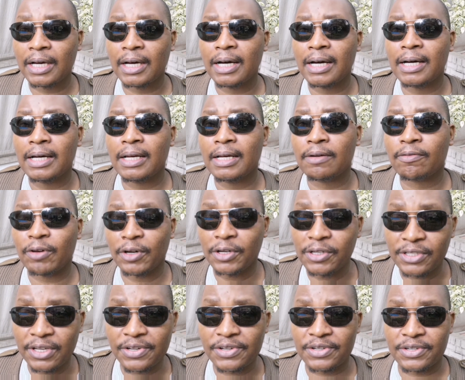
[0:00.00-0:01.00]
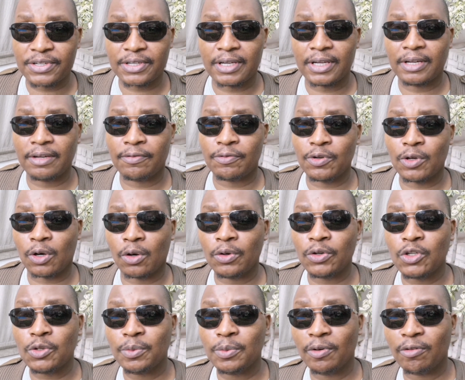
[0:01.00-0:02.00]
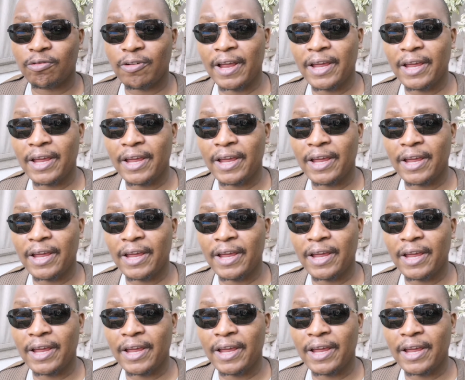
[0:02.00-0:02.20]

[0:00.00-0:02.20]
For instance, if you're going to be flying